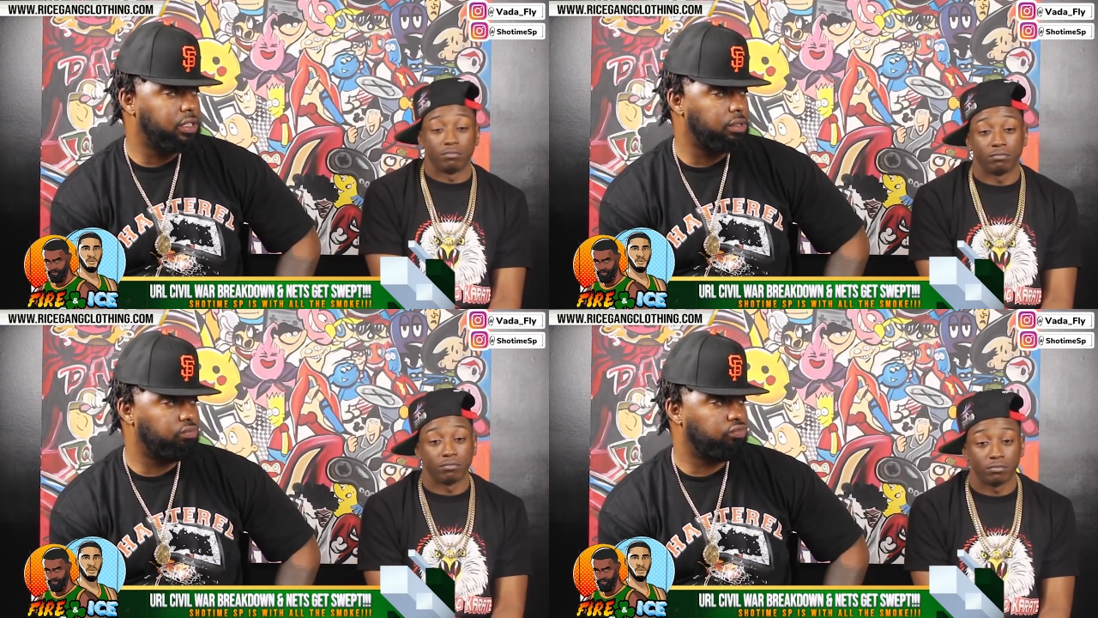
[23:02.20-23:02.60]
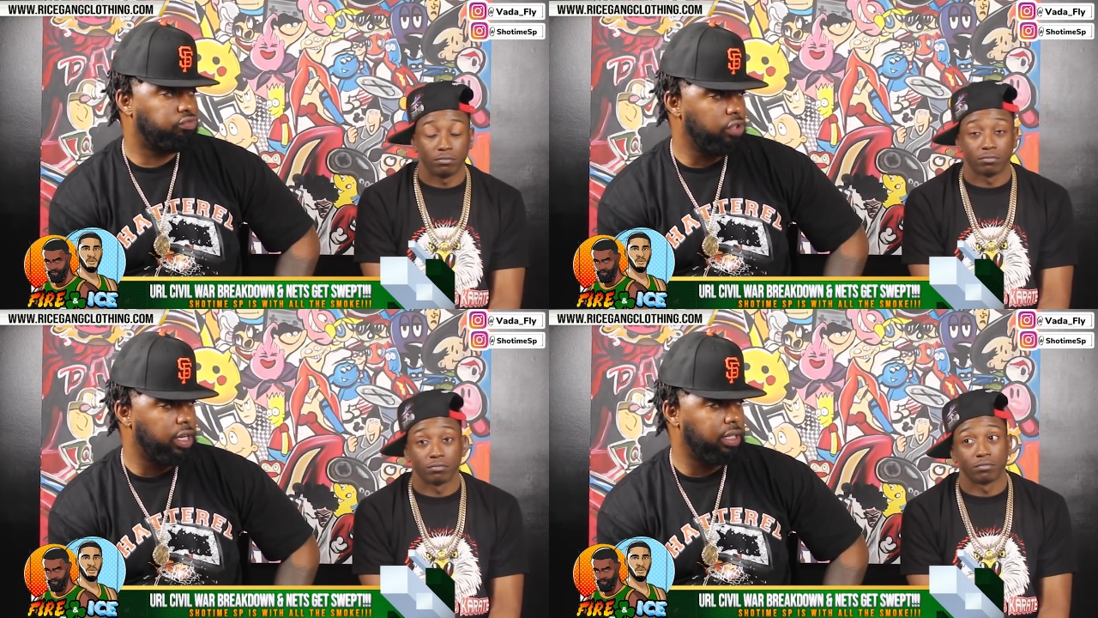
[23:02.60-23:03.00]

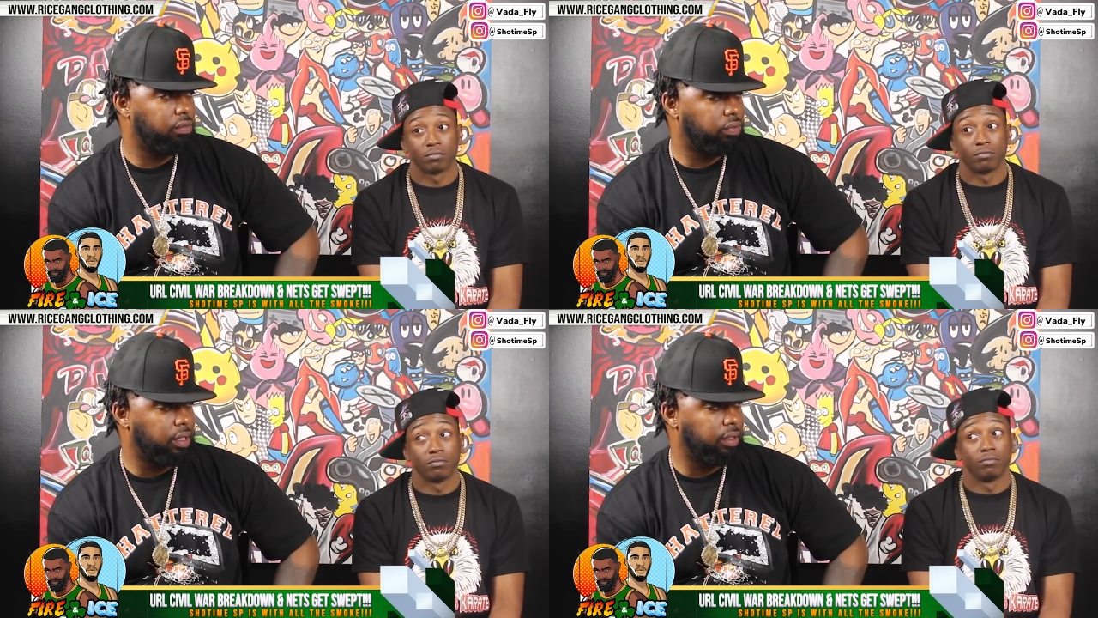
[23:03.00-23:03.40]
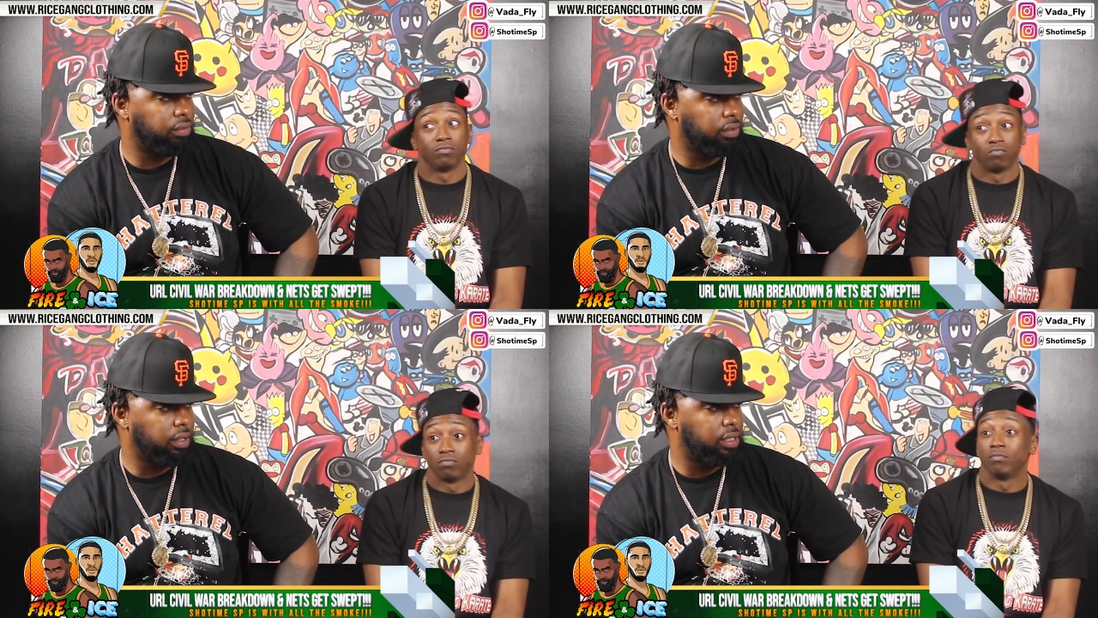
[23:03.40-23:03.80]
Speaker 1: some really, really,
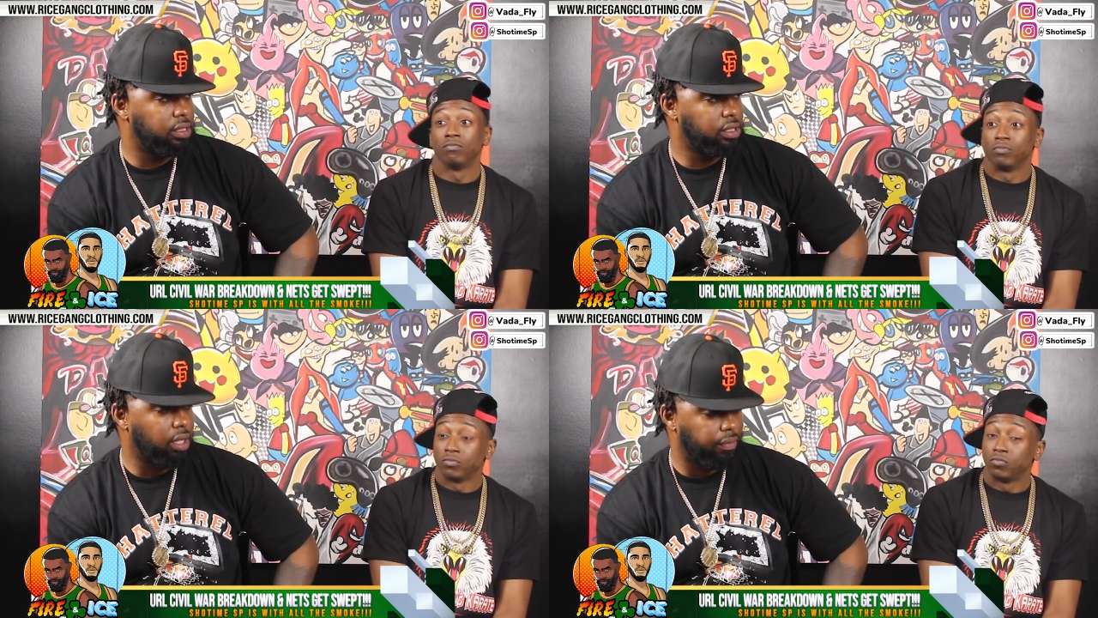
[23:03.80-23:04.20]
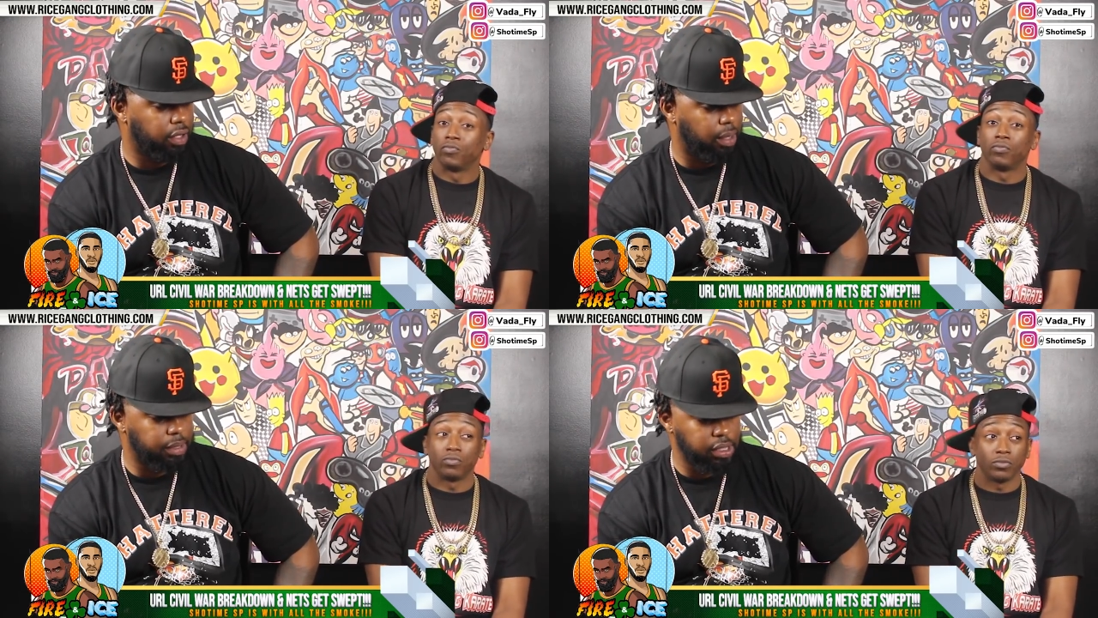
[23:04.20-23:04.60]
really tough
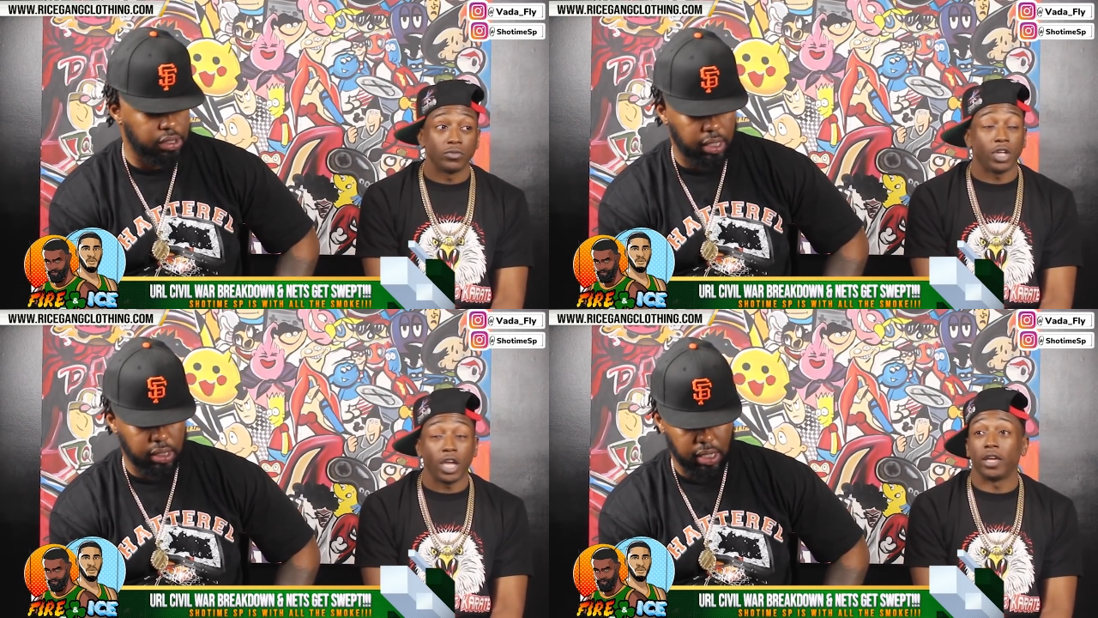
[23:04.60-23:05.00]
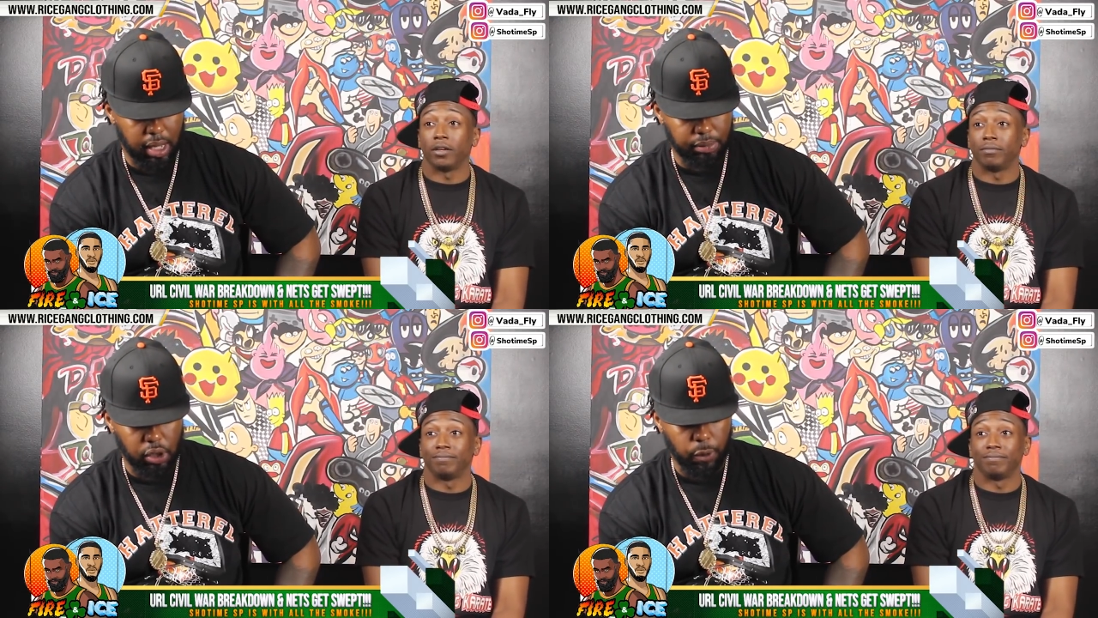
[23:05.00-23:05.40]
competition at yeah. the
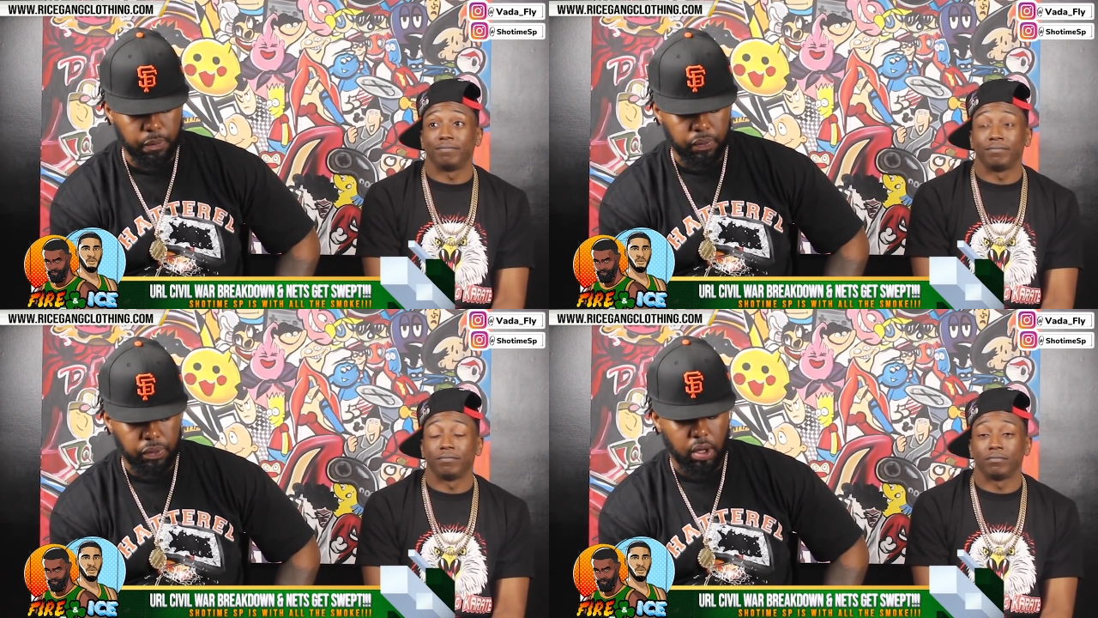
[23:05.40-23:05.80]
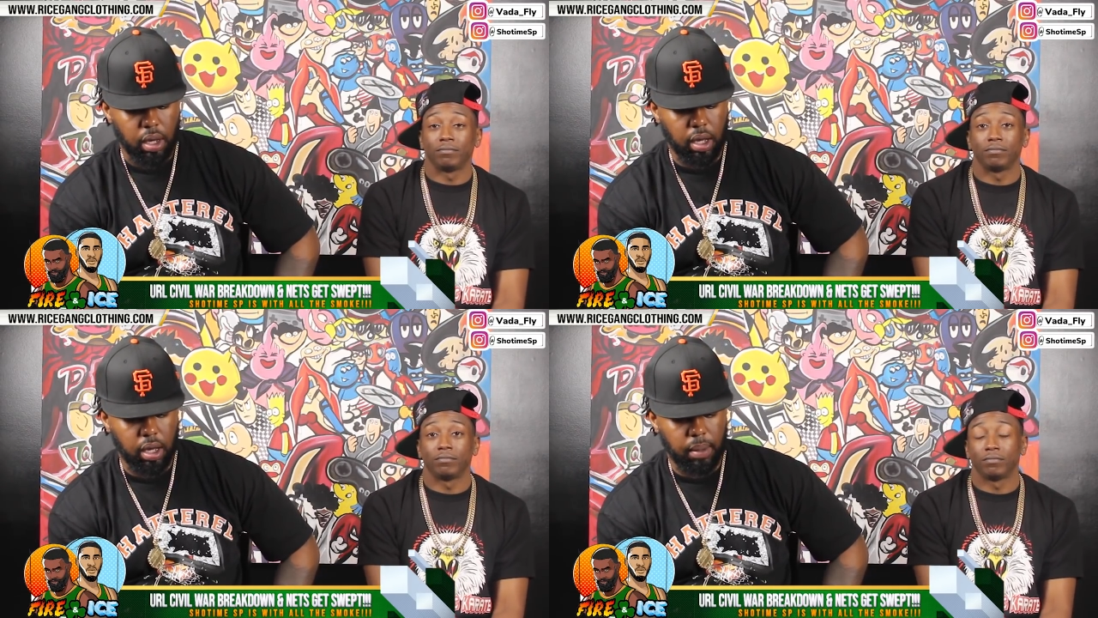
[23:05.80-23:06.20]
time. So
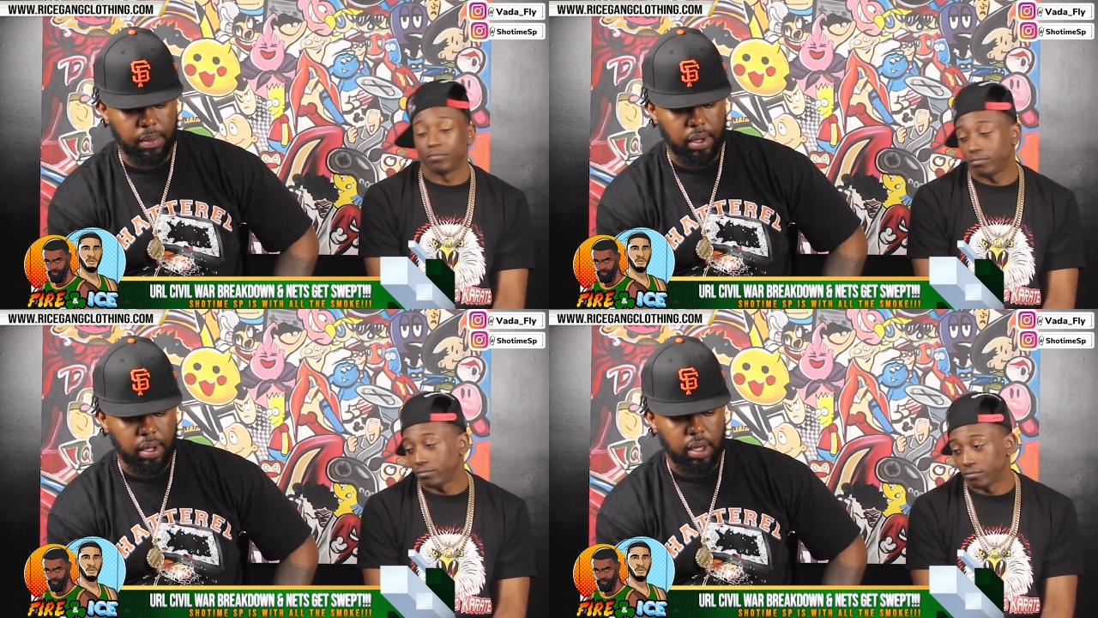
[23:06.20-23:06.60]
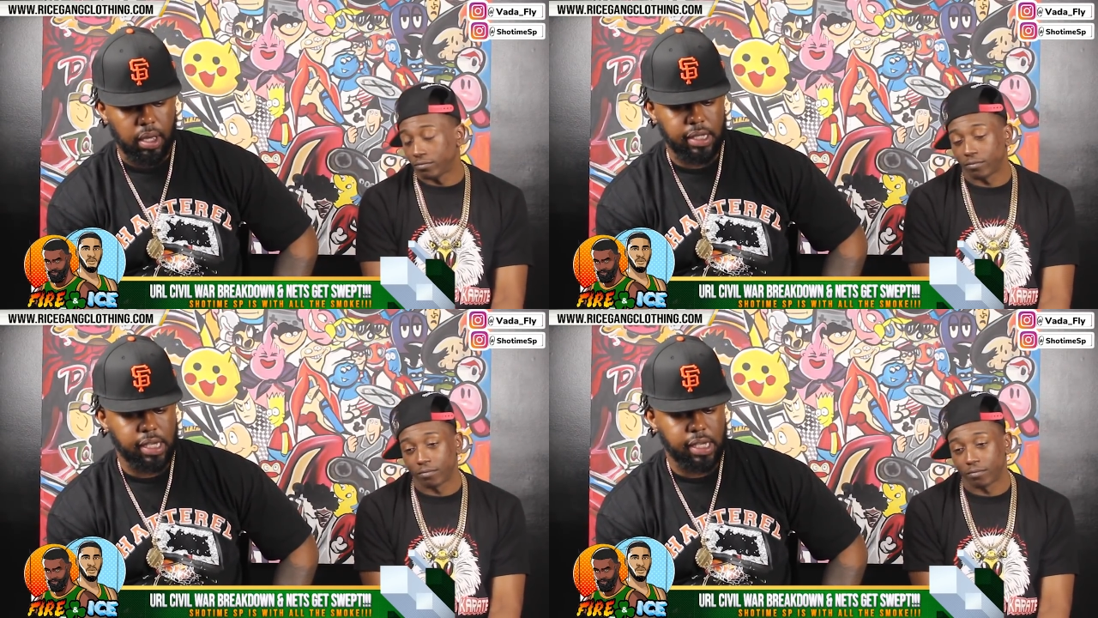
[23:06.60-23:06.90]
um, he